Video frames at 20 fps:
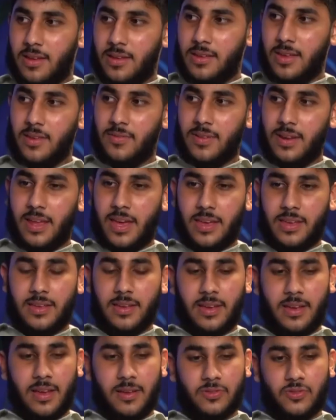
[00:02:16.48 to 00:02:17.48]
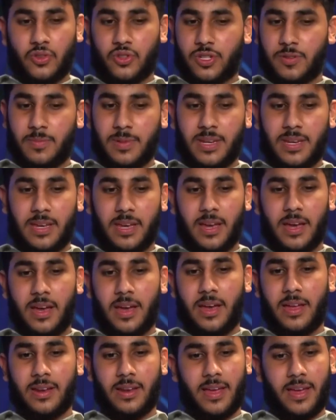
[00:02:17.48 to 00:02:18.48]
even like social
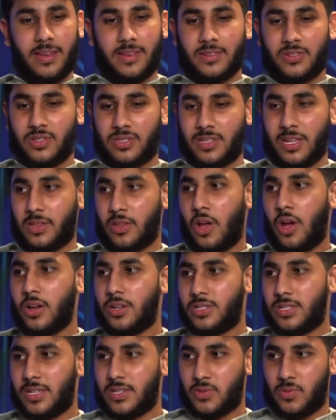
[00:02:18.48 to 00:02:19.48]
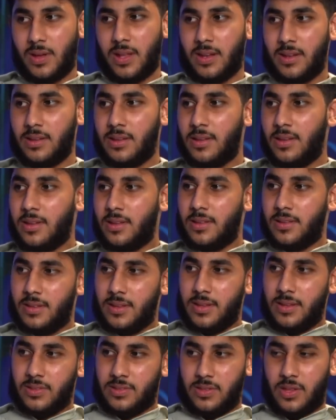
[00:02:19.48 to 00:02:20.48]
media and like just technology as well,
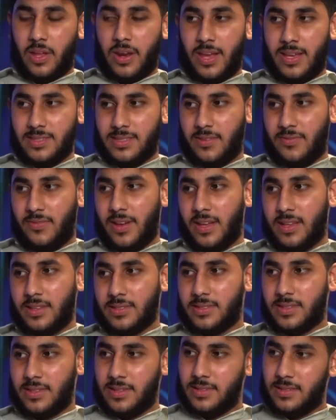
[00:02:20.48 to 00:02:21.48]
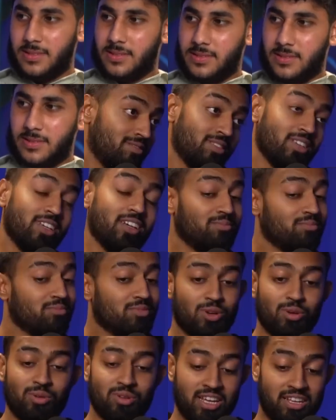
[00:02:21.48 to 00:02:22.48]
it's not as advanced. And yeah,
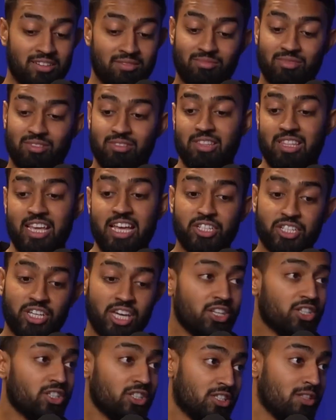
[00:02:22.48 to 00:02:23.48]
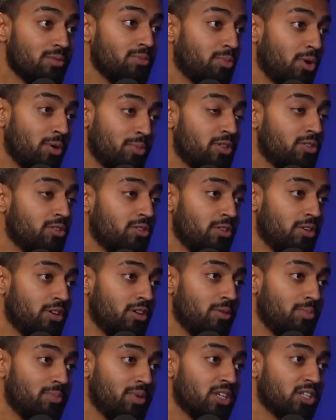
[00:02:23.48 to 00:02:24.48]
totally. And the education's probably
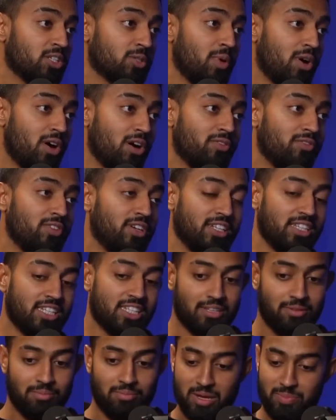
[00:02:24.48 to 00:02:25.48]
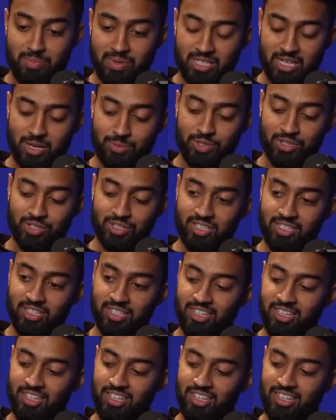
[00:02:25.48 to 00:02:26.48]
the biggest part of it, at least in my perception.
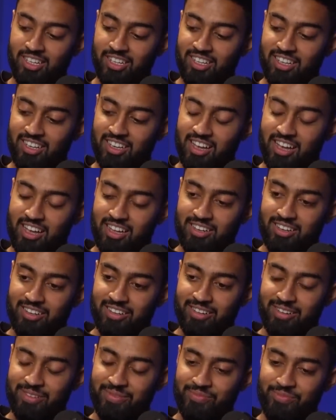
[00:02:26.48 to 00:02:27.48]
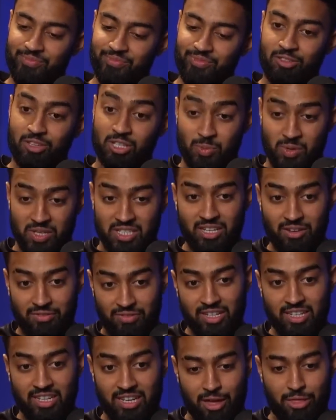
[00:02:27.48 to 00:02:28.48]
And
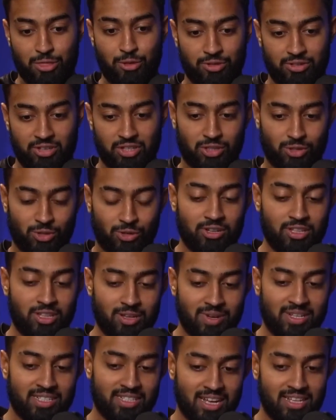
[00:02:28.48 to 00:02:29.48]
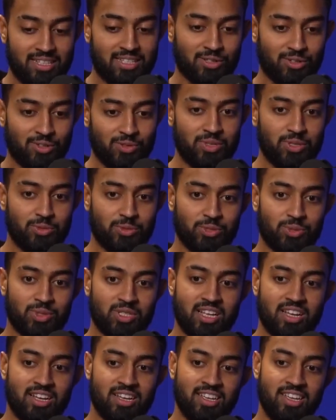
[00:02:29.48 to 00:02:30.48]
specifically, I thought this story that my dad told me, which was
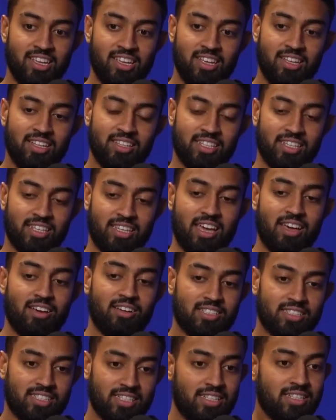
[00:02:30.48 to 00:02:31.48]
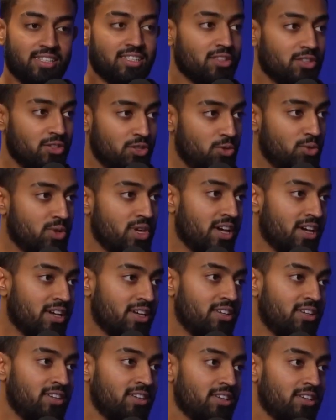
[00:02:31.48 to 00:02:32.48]
that to get us into the
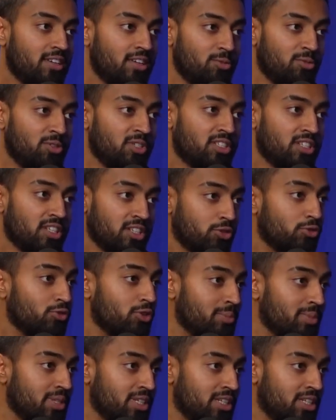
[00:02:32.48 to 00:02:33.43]
UK, it was extremely